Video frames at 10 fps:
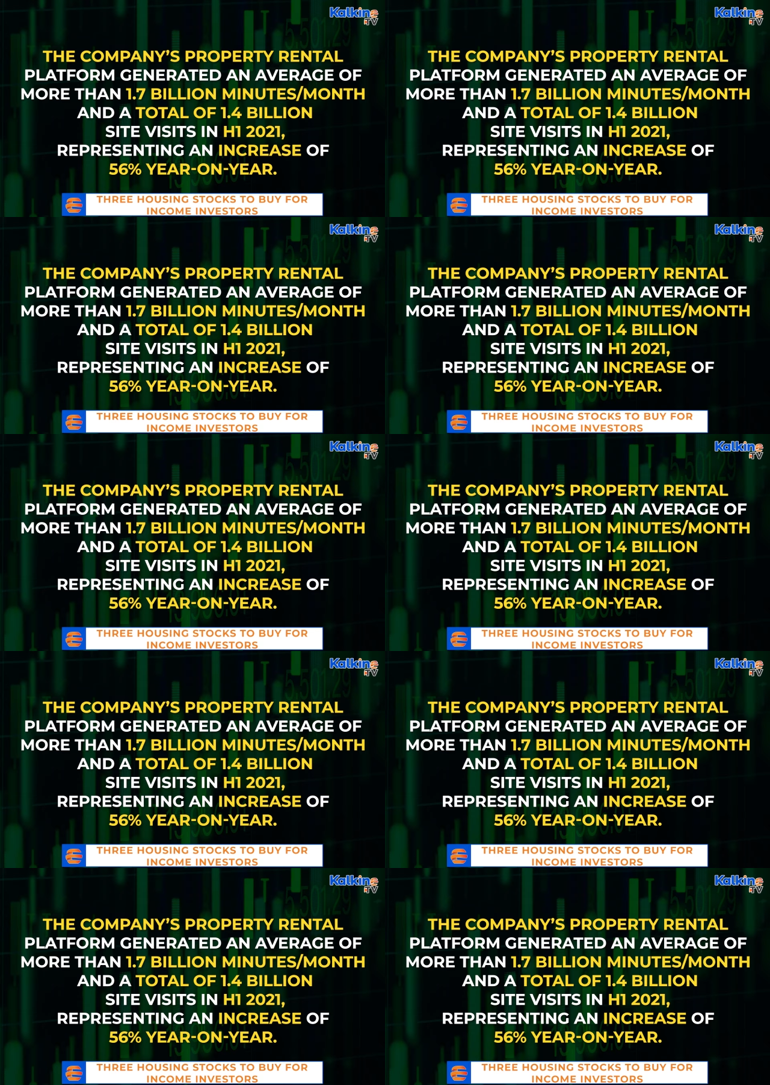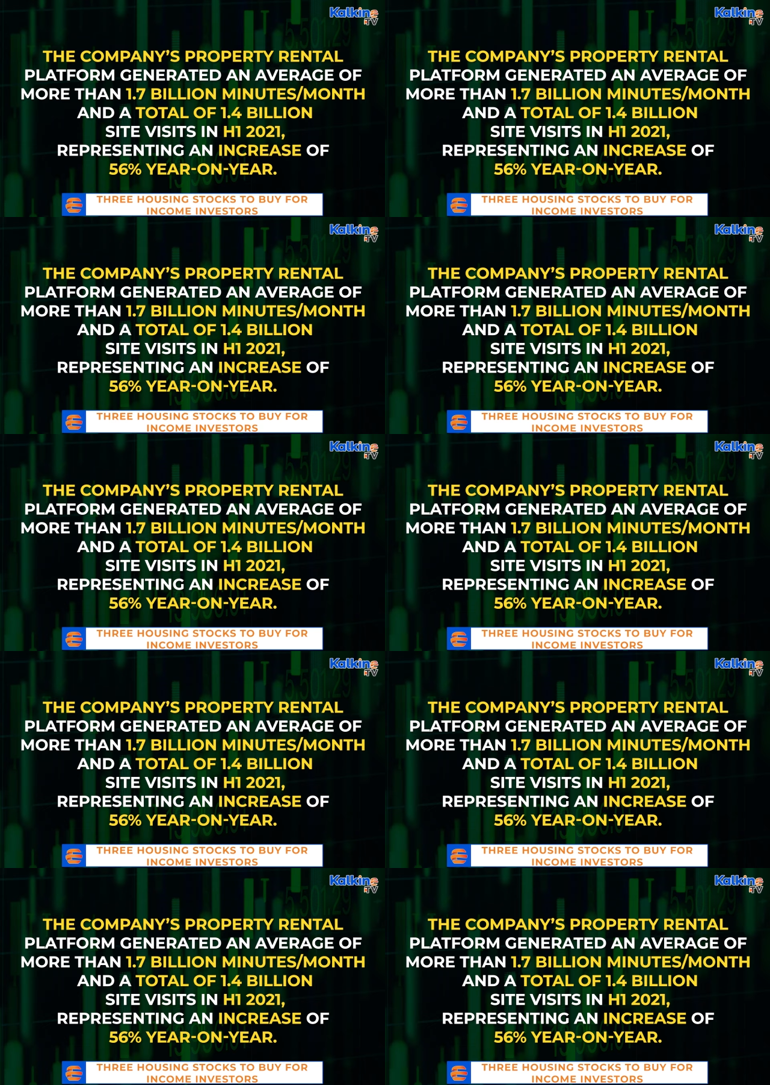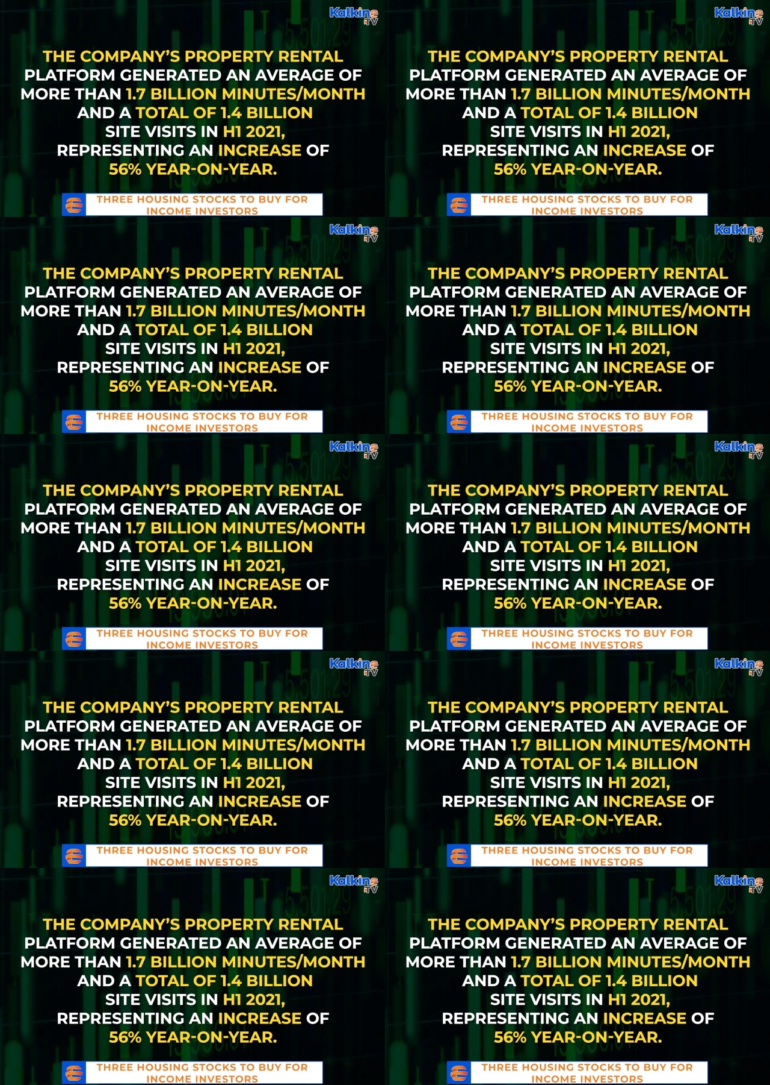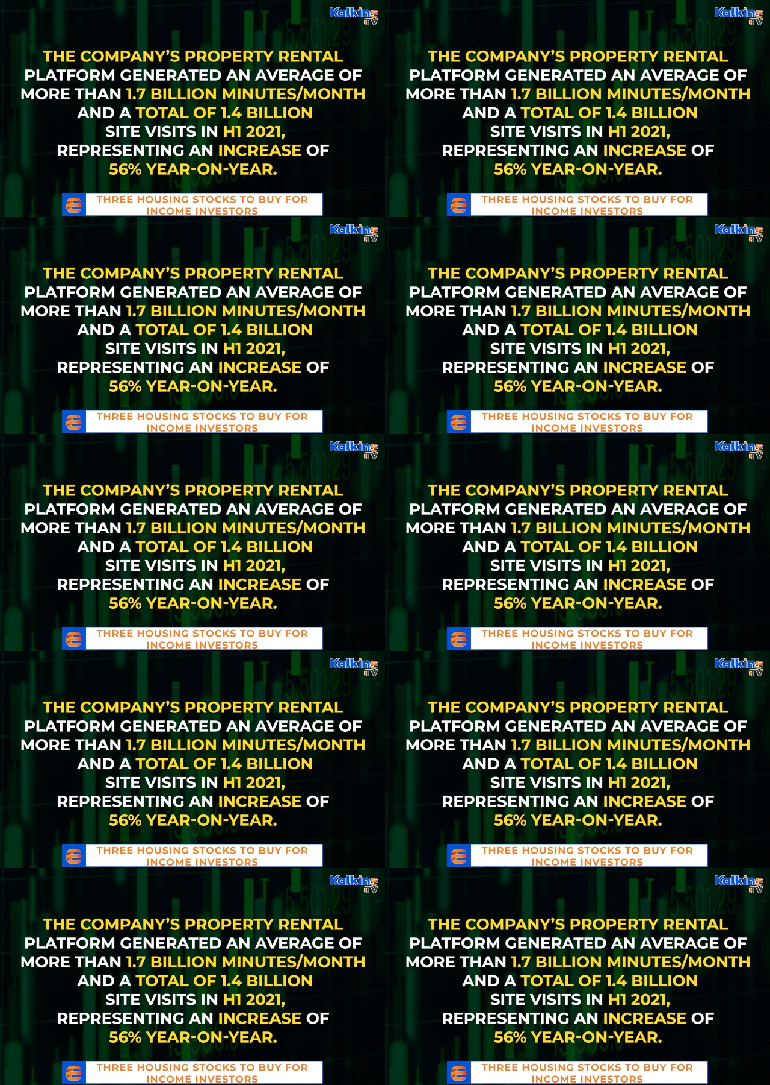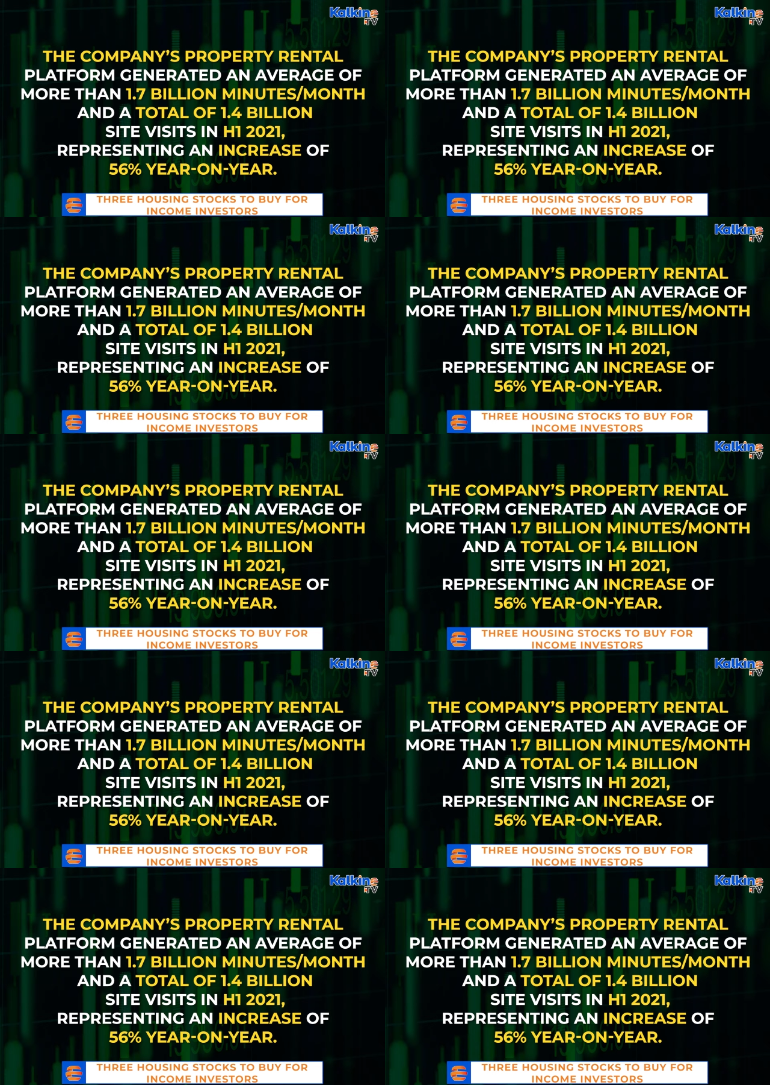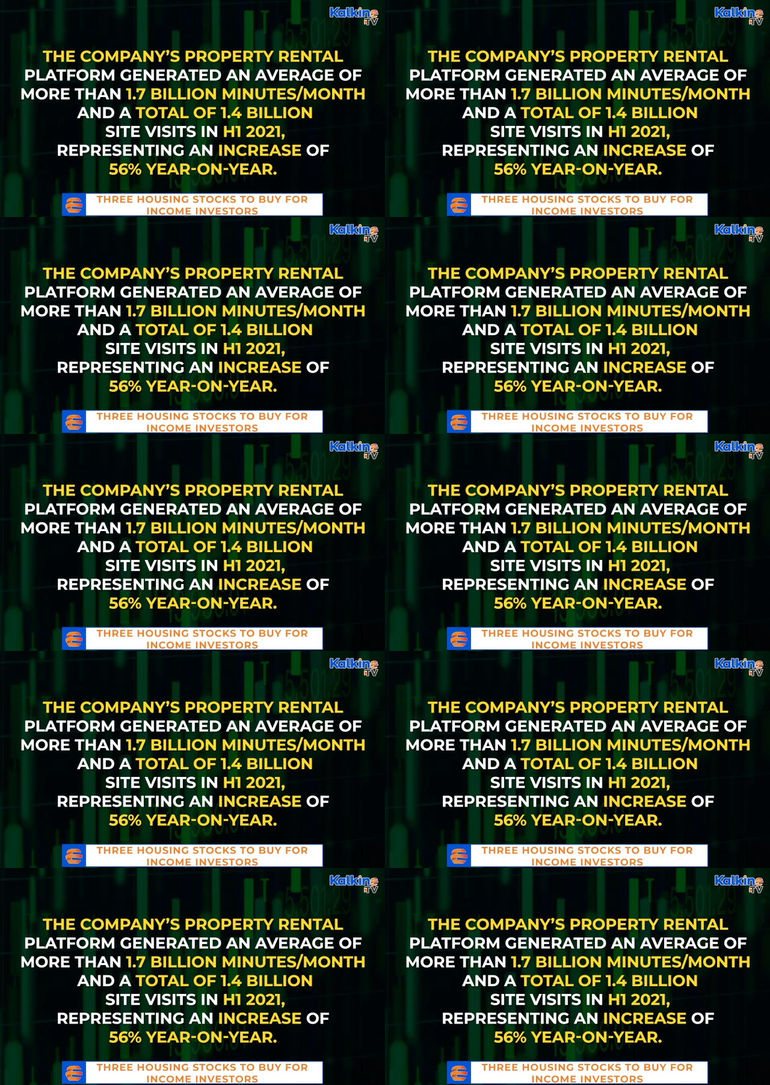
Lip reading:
[unreadable: no face in view]